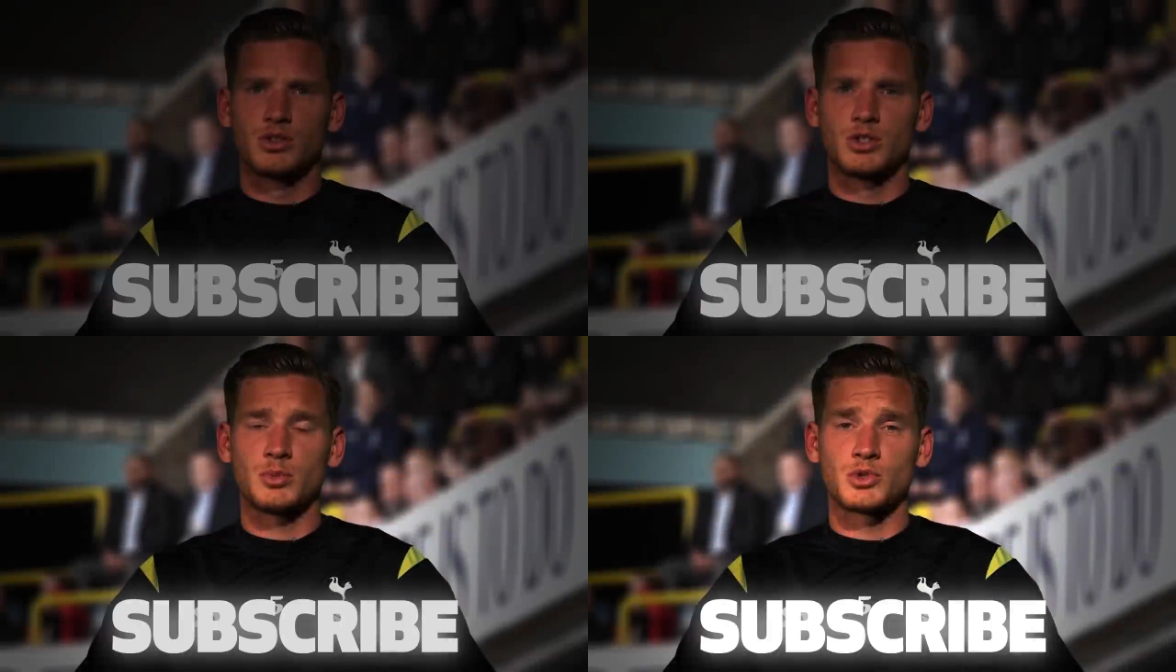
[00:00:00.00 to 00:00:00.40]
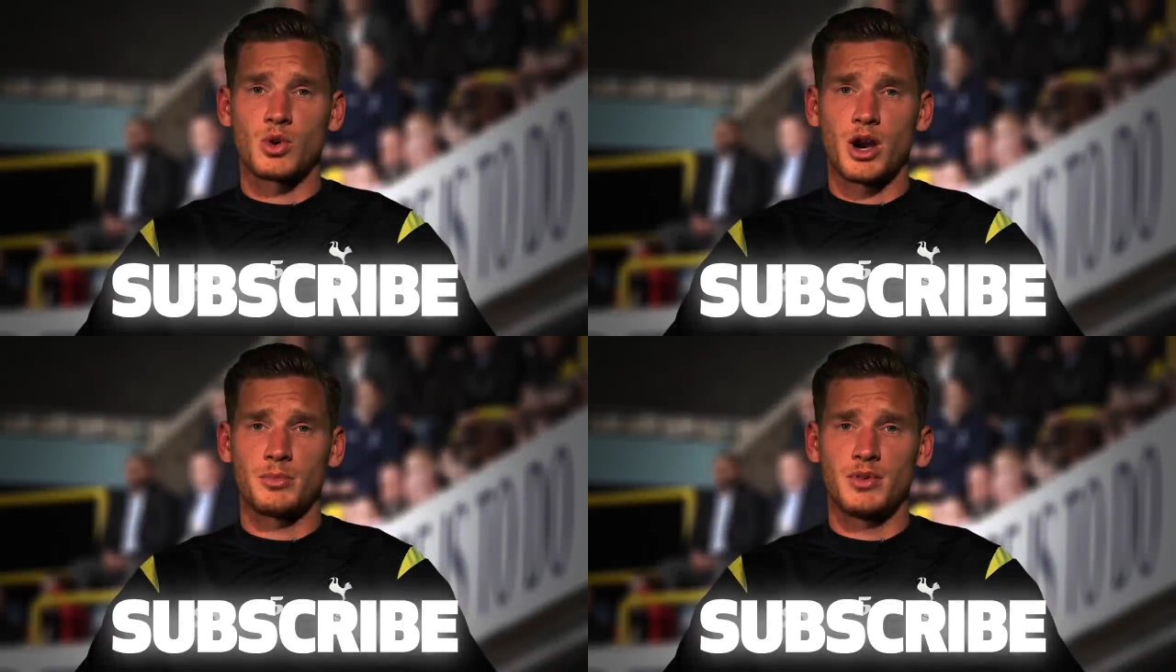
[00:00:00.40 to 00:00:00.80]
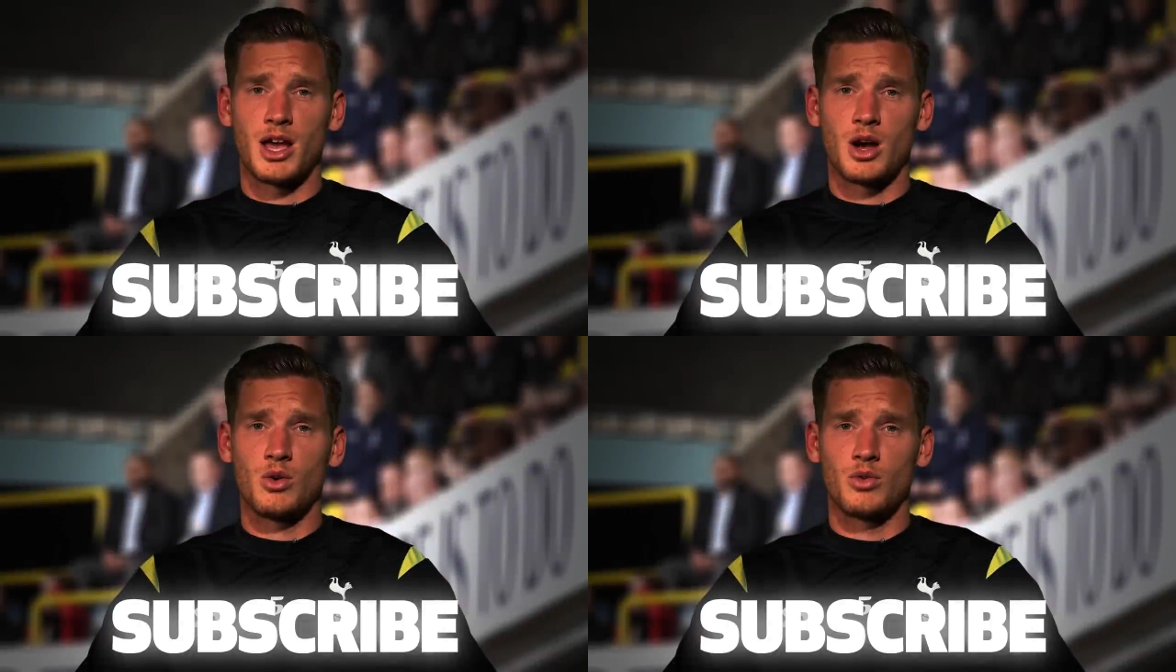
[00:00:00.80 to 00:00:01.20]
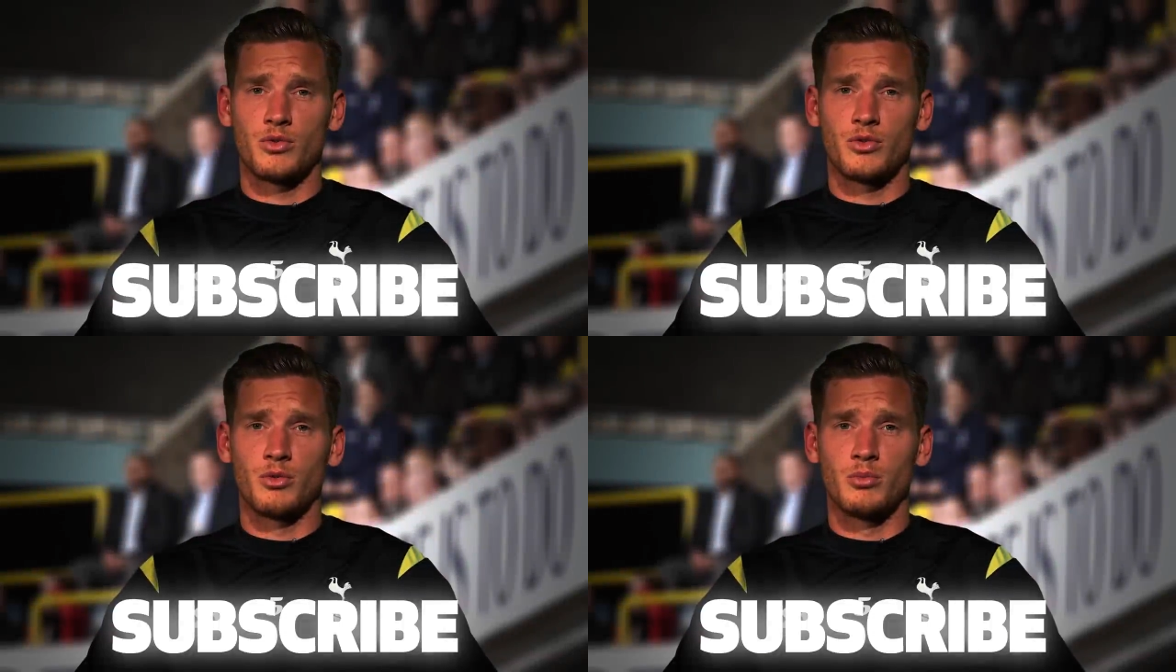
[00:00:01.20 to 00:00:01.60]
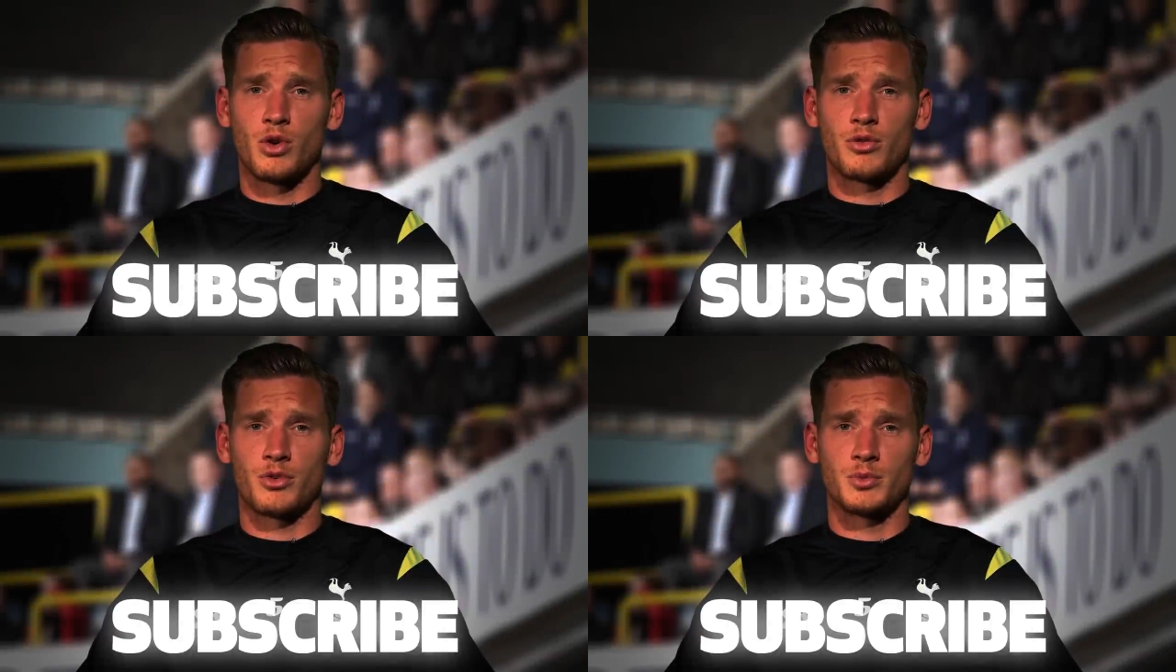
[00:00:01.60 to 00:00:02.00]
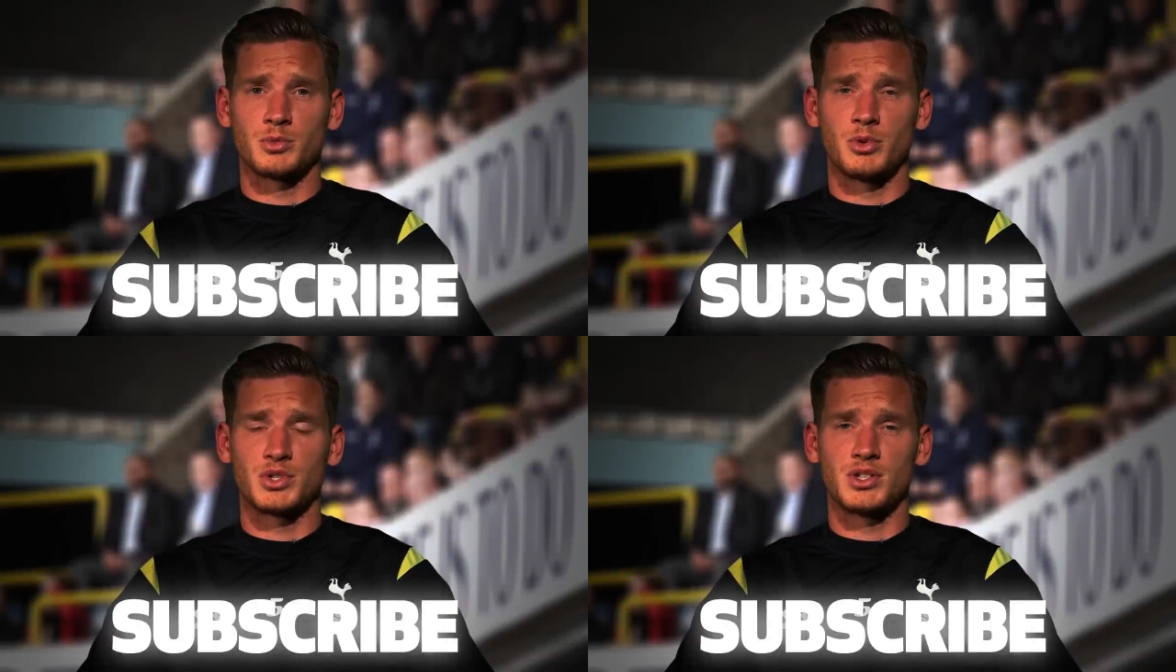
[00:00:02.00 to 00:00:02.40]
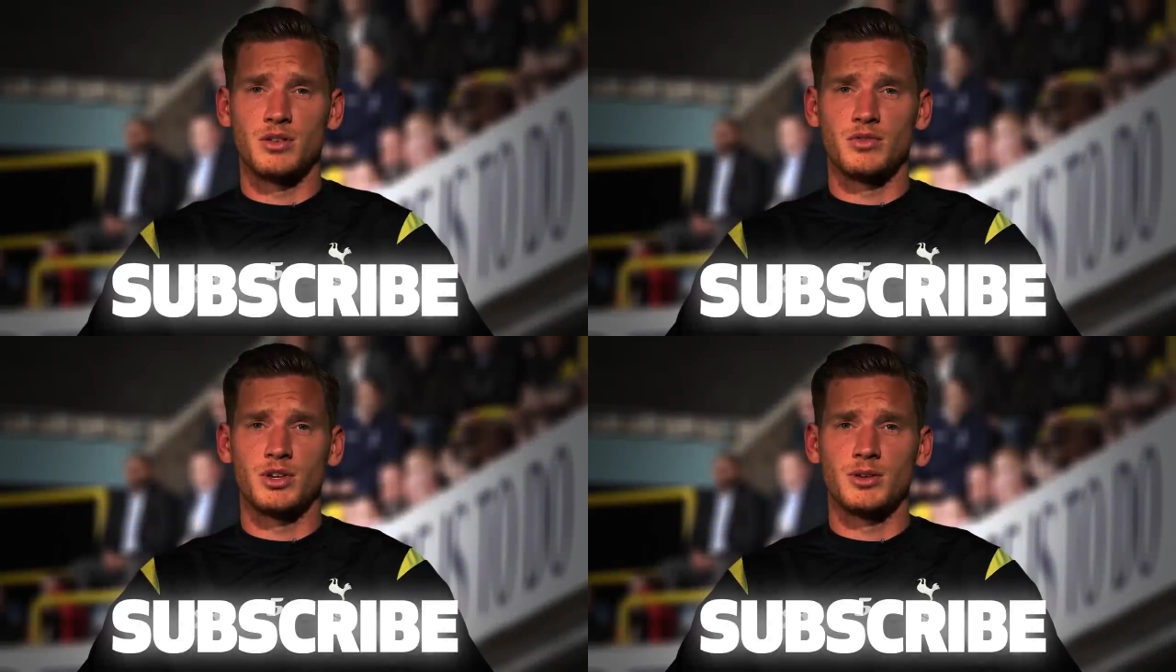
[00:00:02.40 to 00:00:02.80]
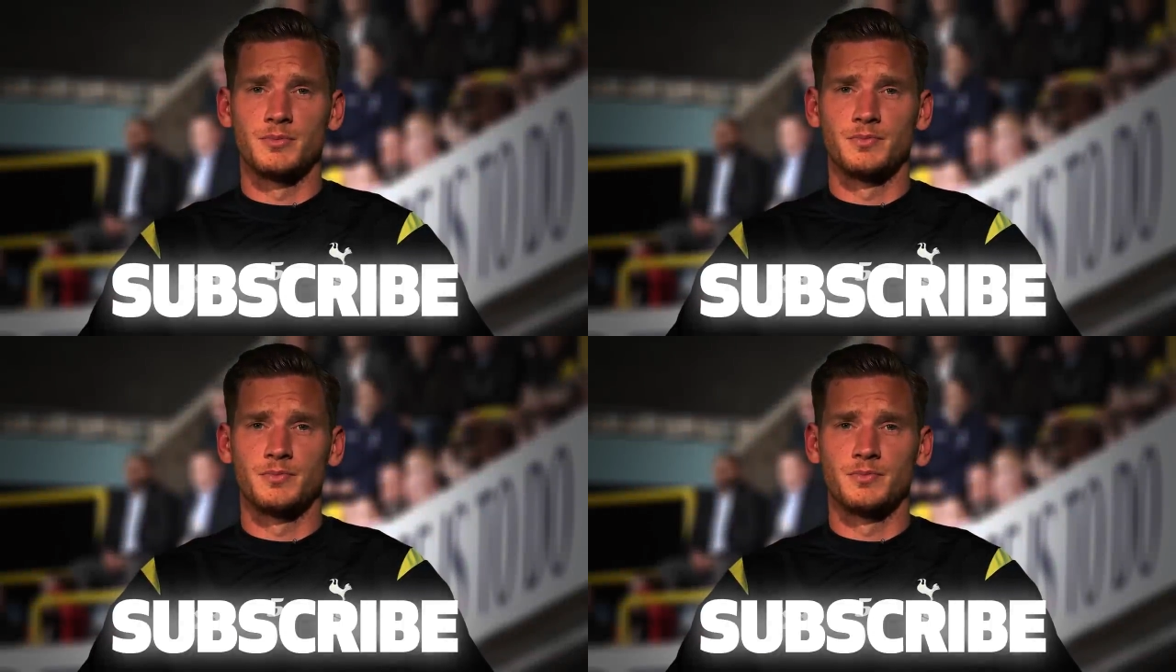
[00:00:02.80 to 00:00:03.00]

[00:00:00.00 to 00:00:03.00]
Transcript: Subscribe now for more from Spurs TV.